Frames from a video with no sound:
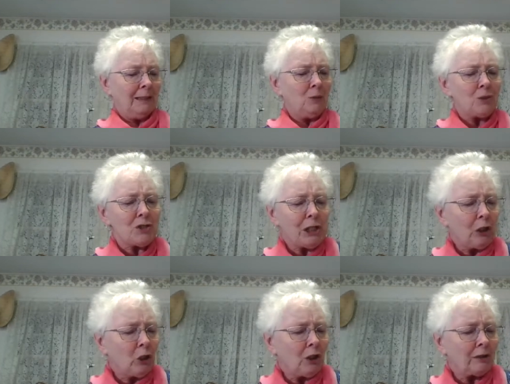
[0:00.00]
It was the
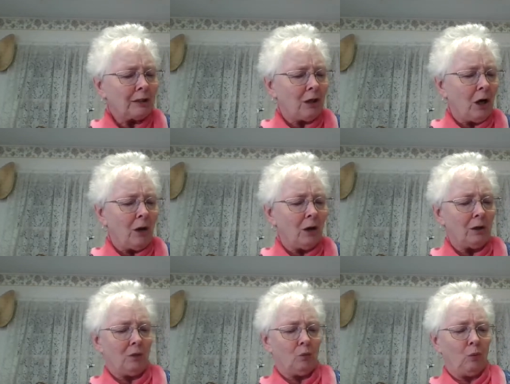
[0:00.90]
look that
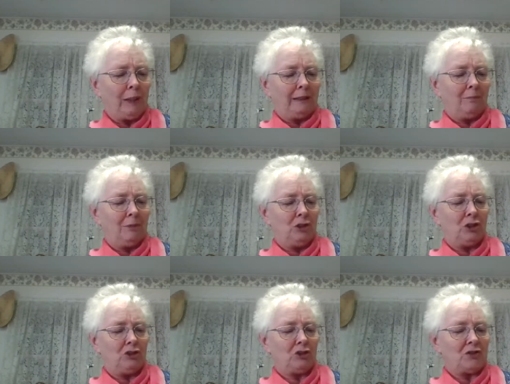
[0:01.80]
all wicked
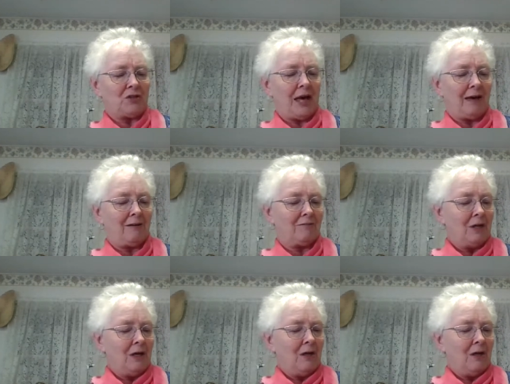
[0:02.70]
magicians have,